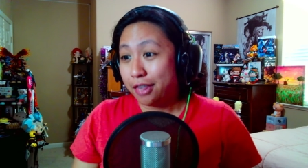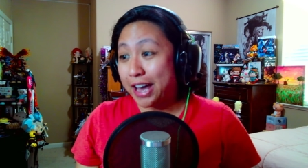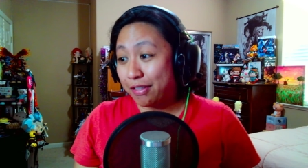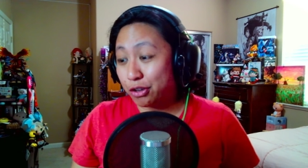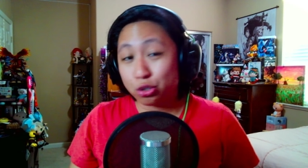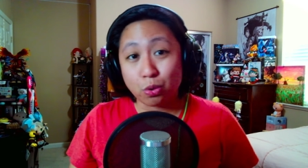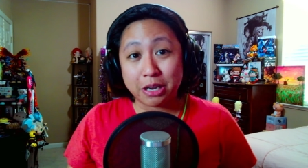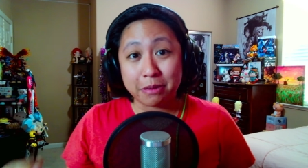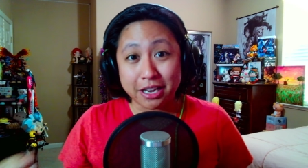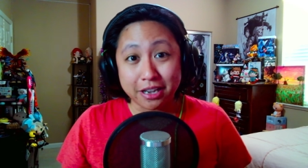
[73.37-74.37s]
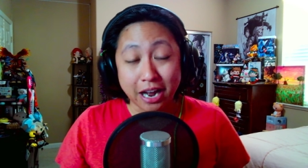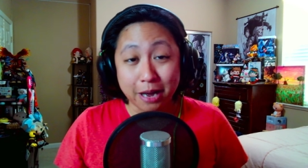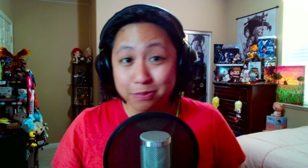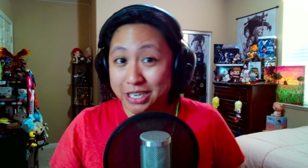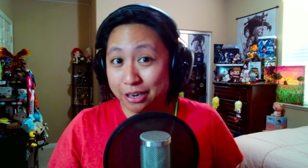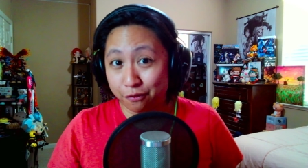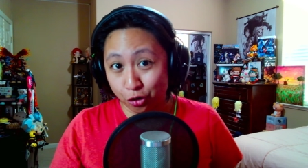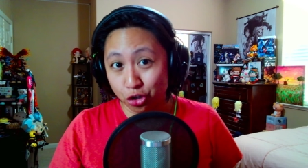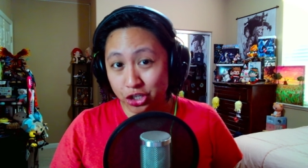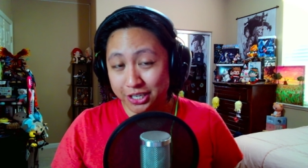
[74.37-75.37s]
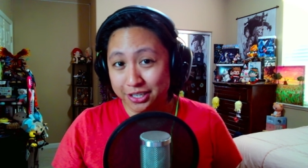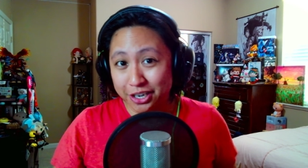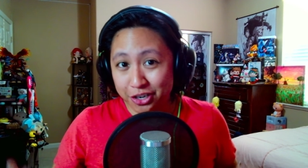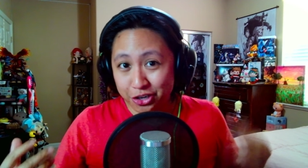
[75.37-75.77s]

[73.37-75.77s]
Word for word: that there's going to be an updated version,